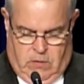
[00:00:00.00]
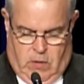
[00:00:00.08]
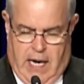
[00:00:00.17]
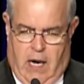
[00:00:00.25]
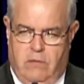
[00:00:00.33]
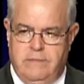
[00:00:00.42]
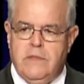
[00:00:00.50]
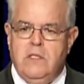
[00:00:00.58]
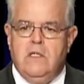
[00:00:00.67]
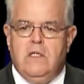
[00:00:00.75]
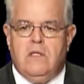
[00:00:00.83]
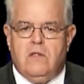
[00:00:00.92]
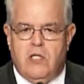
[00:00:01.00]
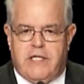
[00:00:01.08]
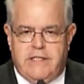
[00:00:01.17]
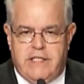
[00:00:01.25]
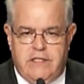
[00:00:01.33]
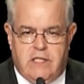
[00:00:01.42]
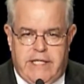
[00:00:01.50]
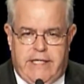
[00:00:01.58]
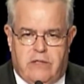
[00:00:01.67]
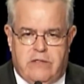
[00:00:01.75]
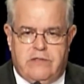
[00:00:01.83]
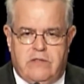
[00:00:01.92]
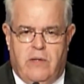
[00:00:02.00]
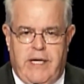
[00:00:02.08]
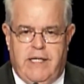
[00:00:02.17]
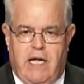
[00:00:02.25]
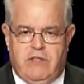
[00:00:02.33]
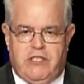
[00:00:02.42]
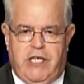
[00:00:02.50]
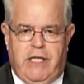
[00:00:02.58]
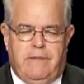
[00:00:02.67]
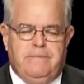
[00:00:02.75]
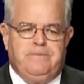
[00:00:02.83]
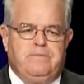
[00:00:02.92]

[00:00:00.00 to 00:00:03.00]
Wow. Look at these leaders. Go ahead and have a seat.